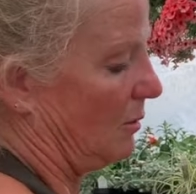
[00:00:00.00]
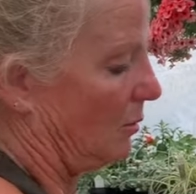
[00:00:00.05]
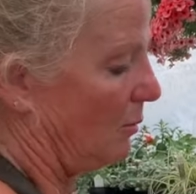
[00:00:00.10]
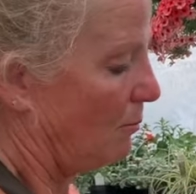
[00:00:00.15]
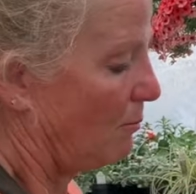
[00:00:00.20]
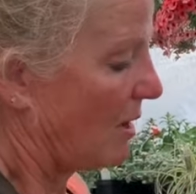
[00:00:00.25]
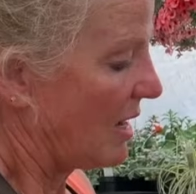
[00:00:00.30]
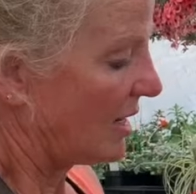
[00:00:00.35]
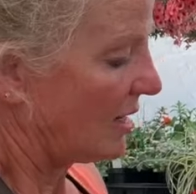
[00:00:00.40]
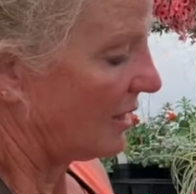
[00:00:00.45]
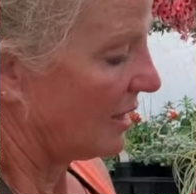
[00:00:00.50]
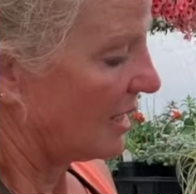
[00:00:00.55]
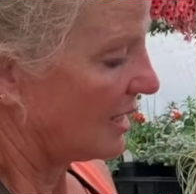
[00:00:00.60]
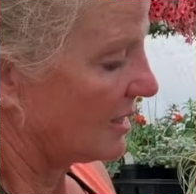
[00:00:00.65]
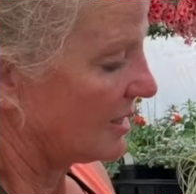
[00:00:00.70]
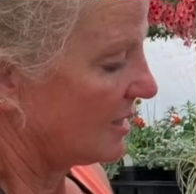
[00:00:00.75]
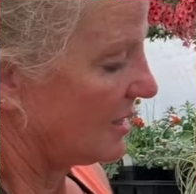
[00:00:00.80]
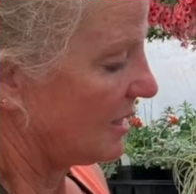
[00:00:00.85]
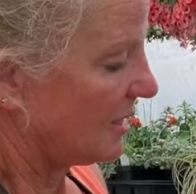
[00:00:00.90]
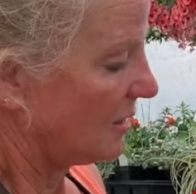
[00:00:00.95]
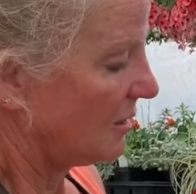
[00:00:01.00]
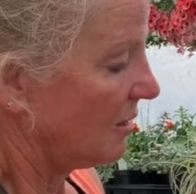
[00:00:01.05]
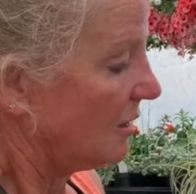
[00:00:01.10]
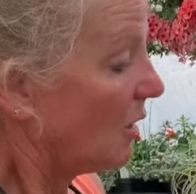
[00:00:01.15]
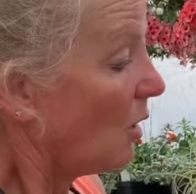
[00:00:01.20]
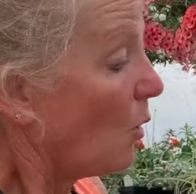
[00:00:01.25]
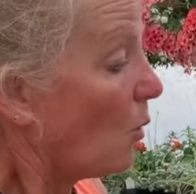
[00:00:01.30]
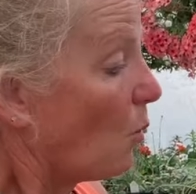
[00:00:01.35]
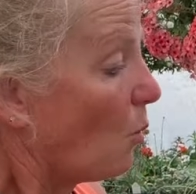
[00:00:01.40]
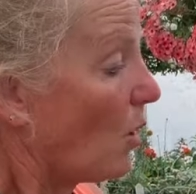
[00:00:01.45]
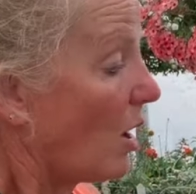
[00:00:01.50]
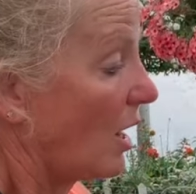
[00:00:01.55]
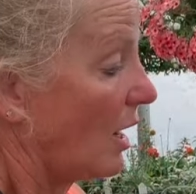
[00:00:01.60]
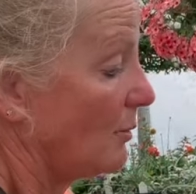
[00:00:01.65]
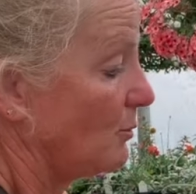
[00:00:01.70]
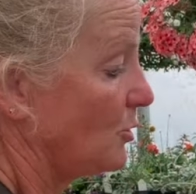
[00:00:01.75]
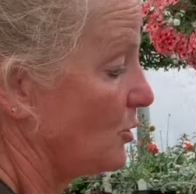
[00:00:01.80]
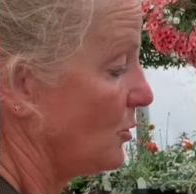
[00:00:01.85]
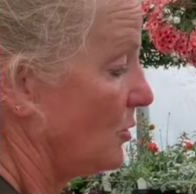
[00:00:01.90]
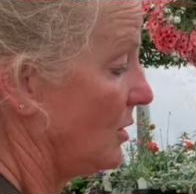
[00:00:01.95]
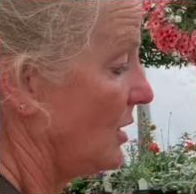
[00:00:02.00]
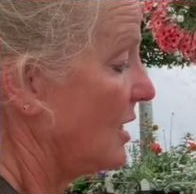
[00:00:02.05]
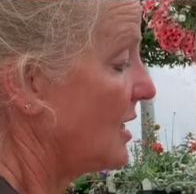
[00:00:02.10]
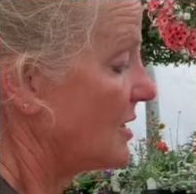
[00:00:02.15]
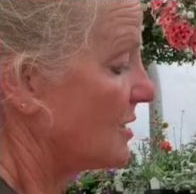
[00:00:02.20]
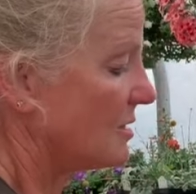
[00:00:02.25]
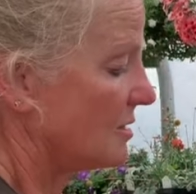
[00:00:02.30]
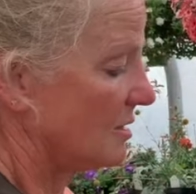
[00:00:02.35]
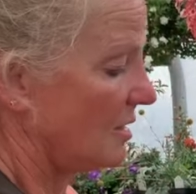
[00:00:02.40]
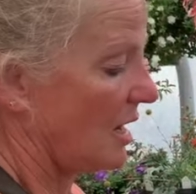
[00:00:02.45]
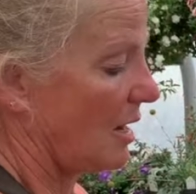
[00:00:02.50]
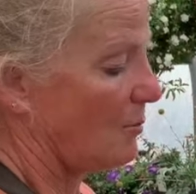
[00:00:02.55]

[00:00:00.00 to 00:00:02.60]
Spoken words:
making that seed. While I'm doing this,